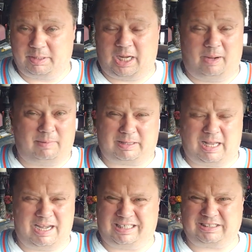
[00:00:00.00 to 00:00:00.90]
became like
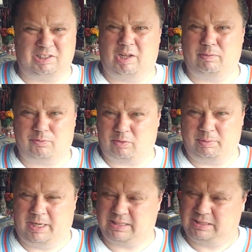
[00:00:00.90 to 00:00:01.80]
that next level for
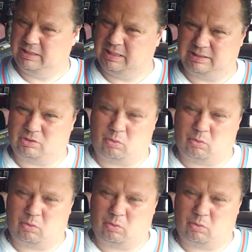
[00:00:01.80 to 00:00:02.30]
me as a